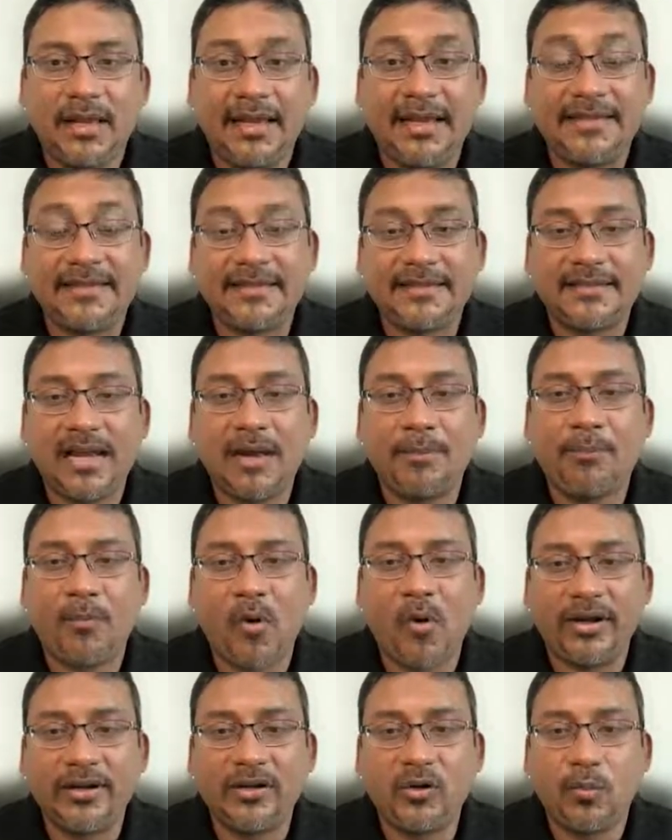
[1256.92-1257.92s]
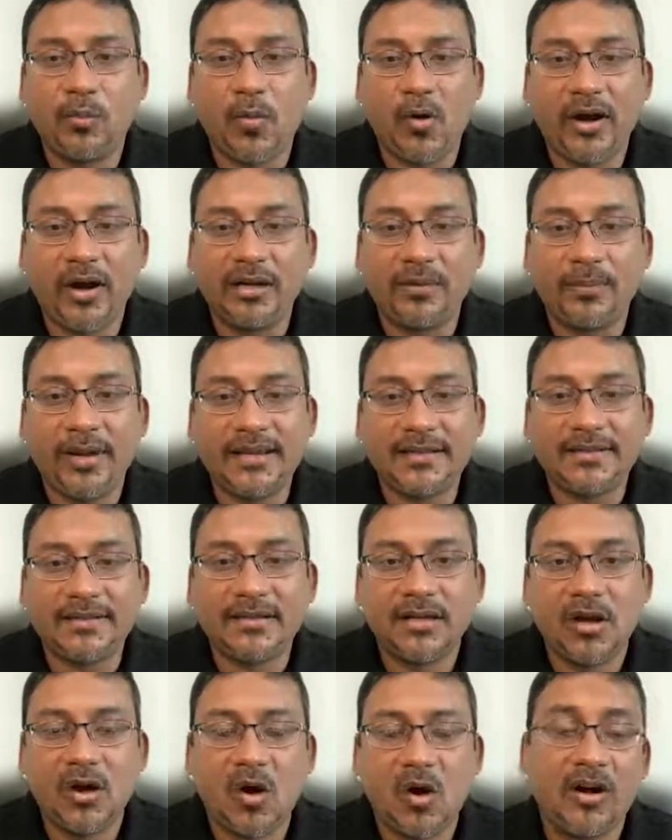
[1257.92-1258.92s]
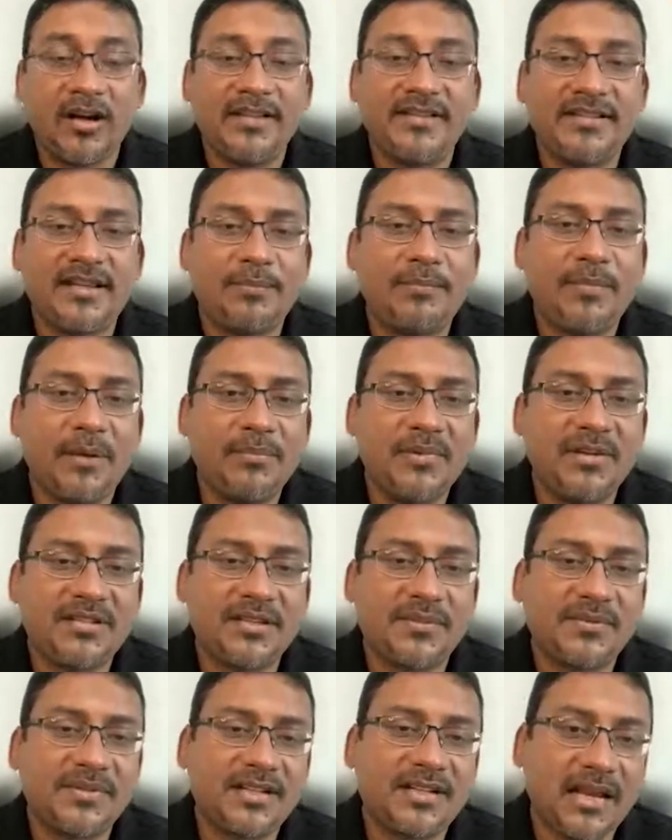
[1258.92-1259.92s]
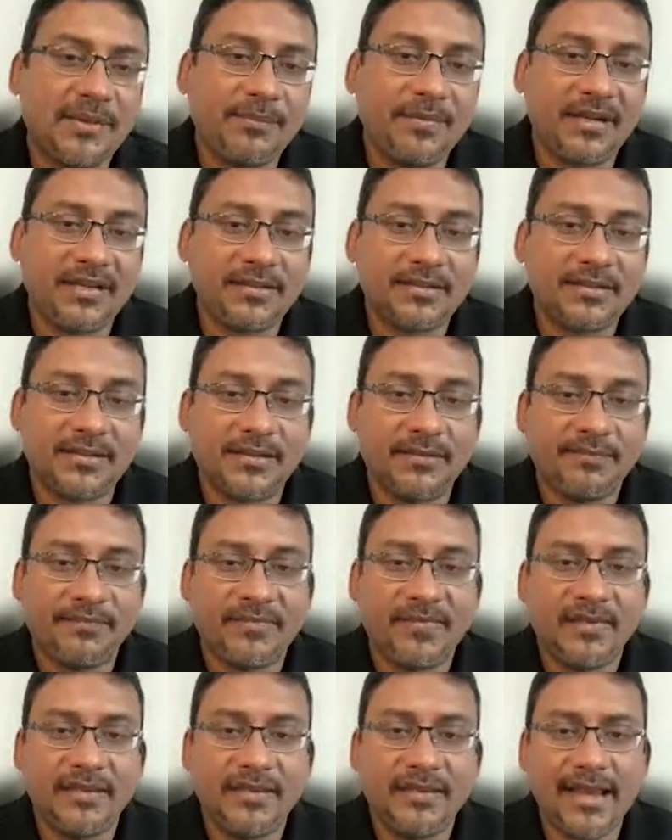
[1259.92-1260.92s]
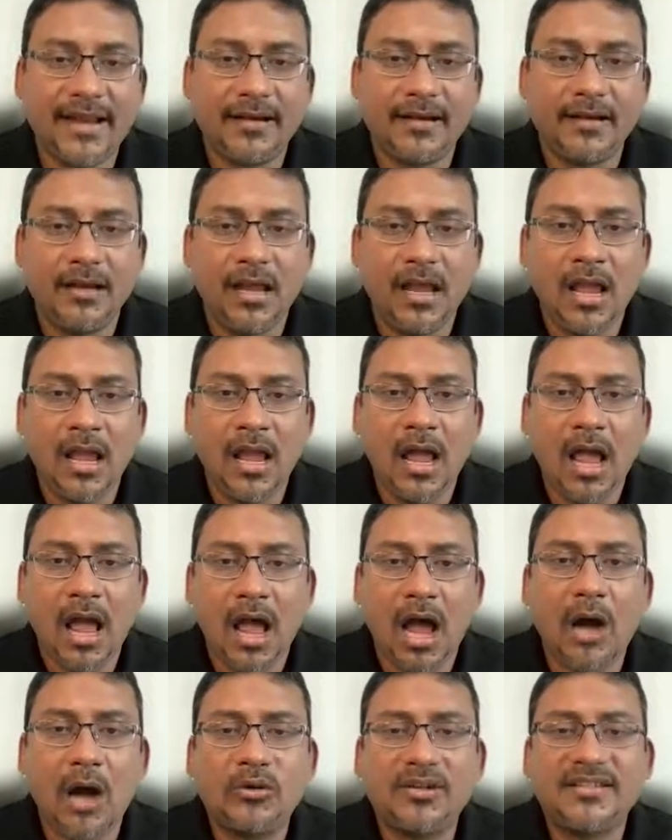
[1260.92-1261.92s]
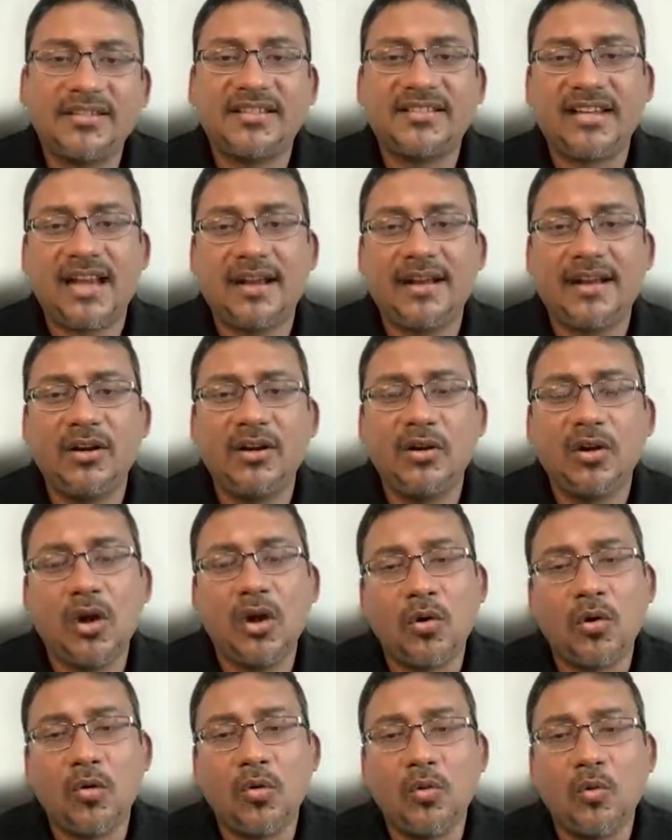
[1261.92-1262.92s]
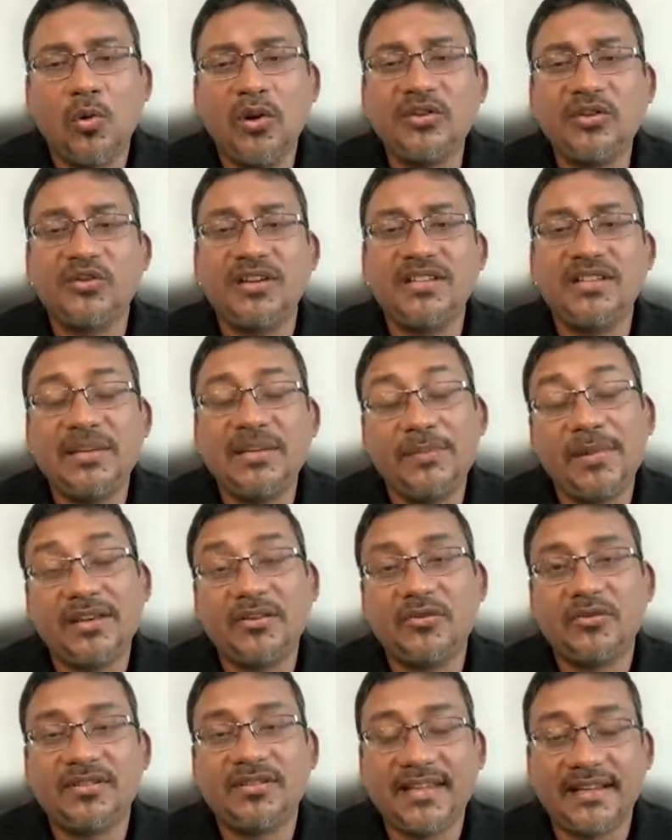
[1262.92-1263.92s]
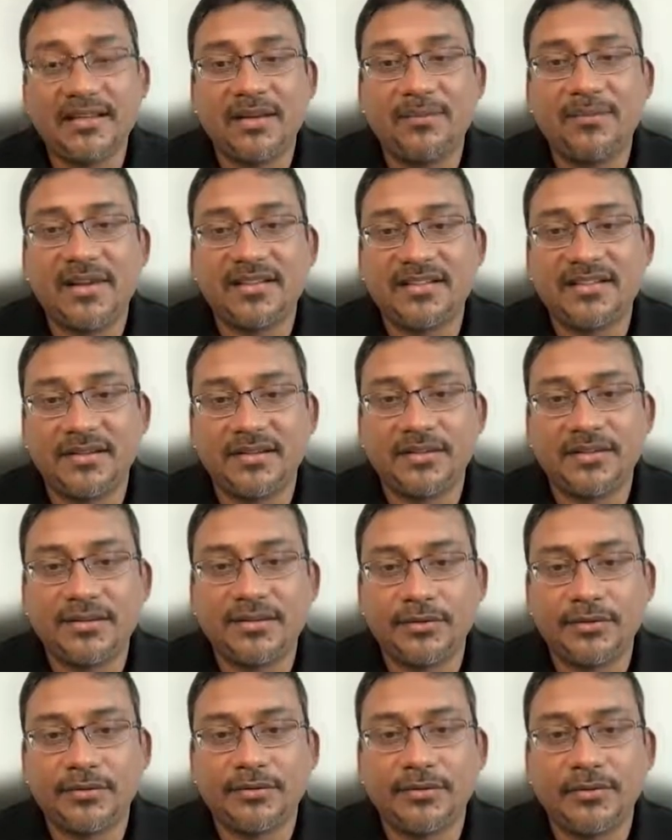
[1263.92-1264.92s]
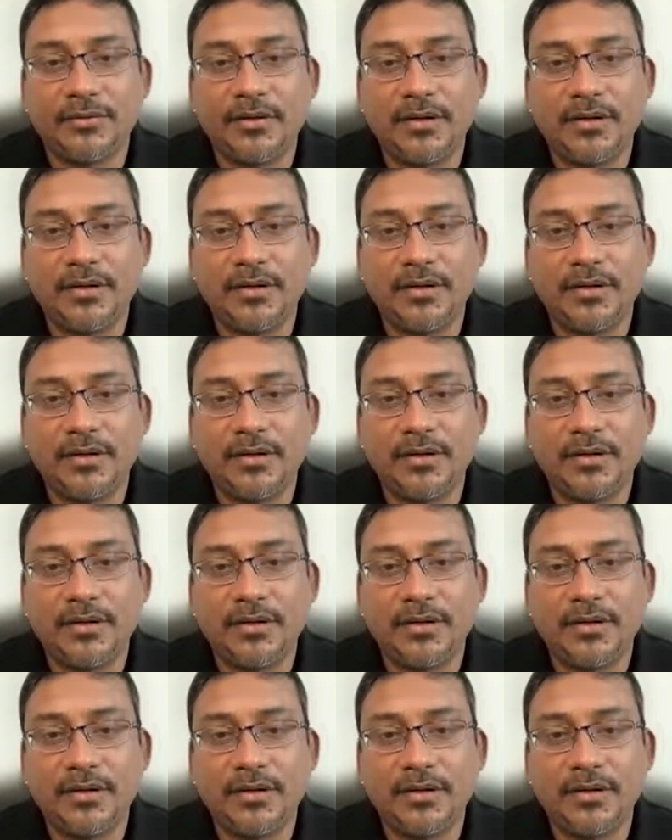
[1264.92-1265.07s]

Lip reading: it a point-to-point based, or is it a publish-subscribe based? Then how does the channel know which recipient to send the messages to?